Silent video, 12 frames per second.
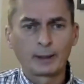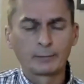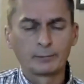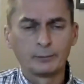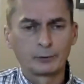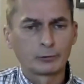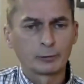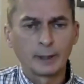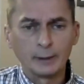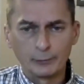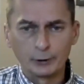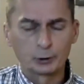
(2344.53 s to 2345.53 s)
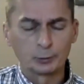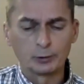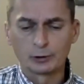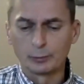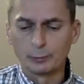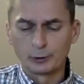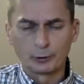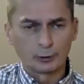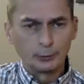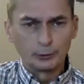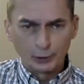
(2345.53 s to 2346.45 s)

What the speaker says: had great visuals, and we took the